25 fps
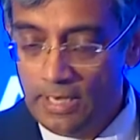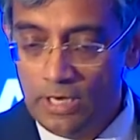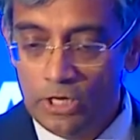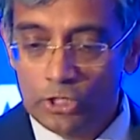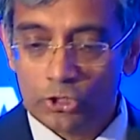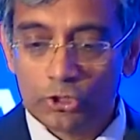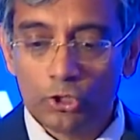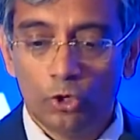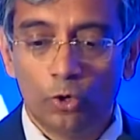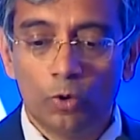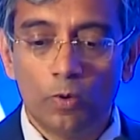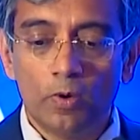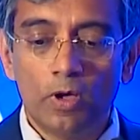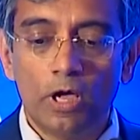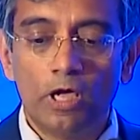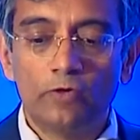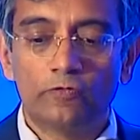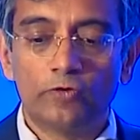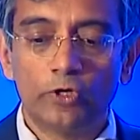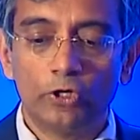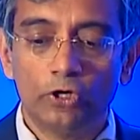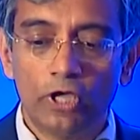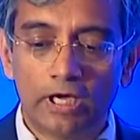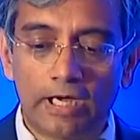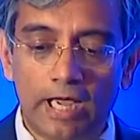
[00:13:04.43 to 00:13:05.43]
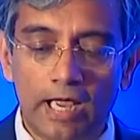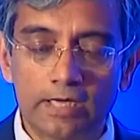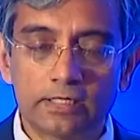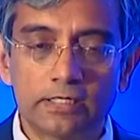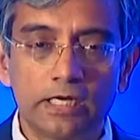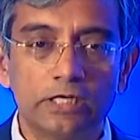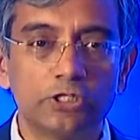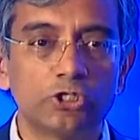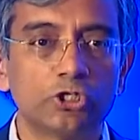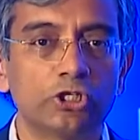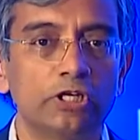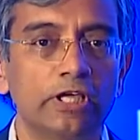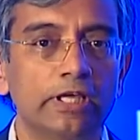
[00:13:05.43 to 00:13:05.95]
So if you look at
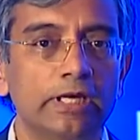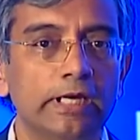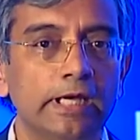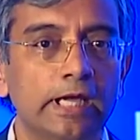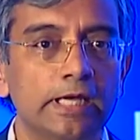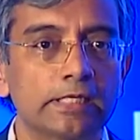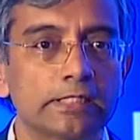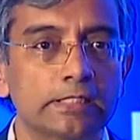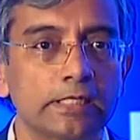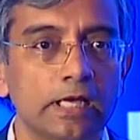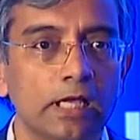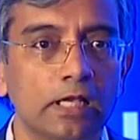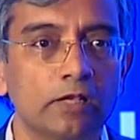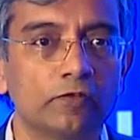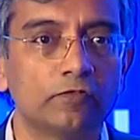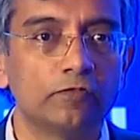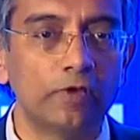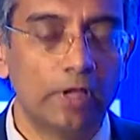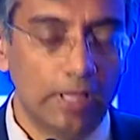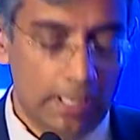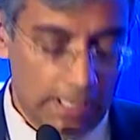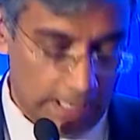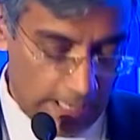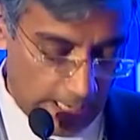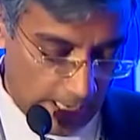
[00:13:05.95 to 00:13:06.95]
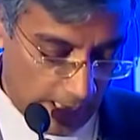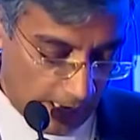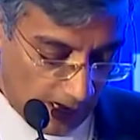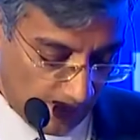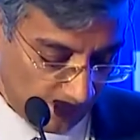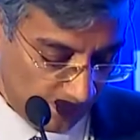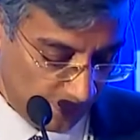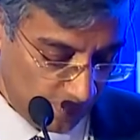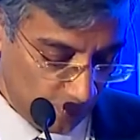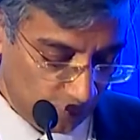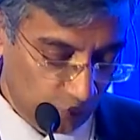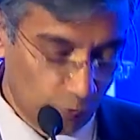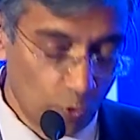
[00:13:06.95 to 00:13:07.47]
engineering itself,
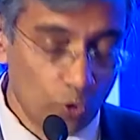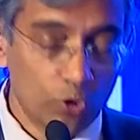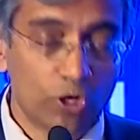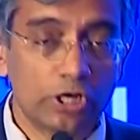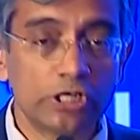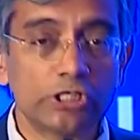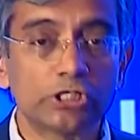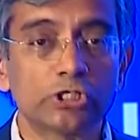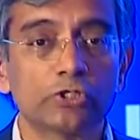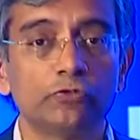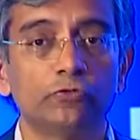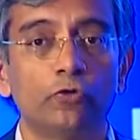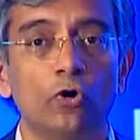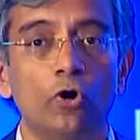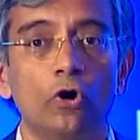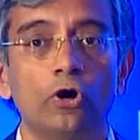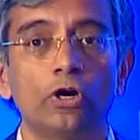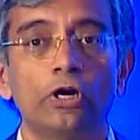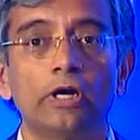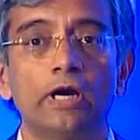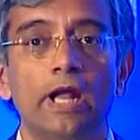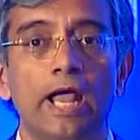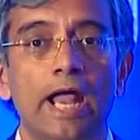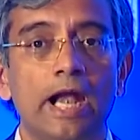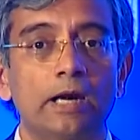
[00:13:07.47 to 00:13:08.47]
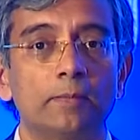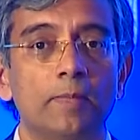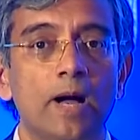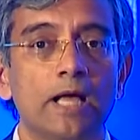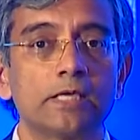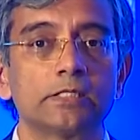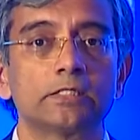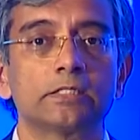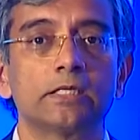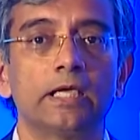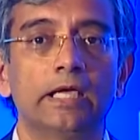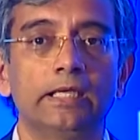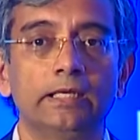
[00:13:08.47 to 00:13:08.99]
the focus for
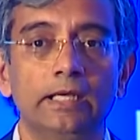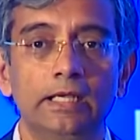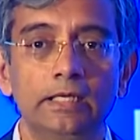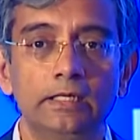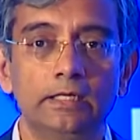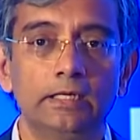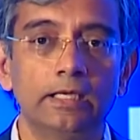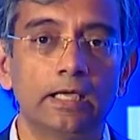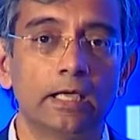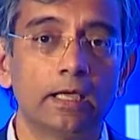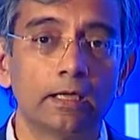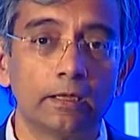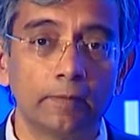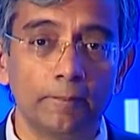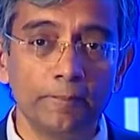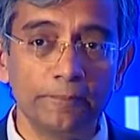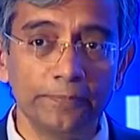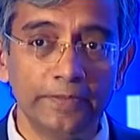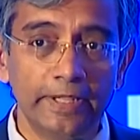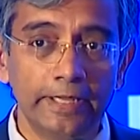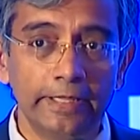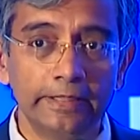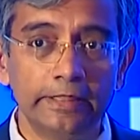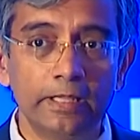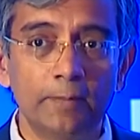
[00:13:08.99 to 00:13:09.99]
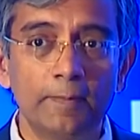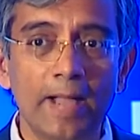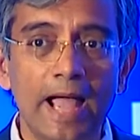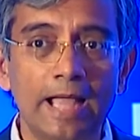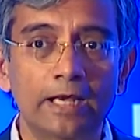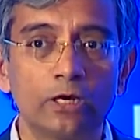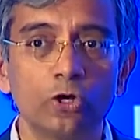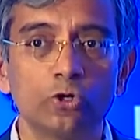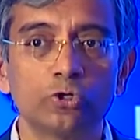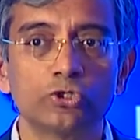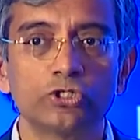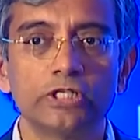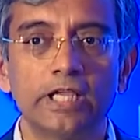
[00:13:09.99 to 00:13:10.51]
Airbus in India, in the
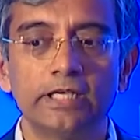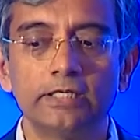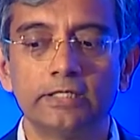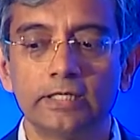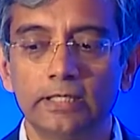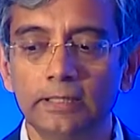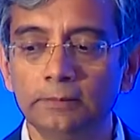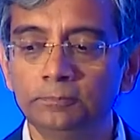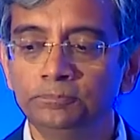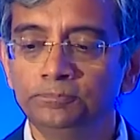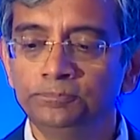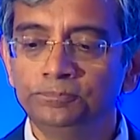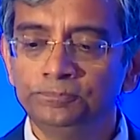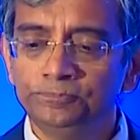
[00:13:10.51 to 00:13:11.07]
Bangalore center,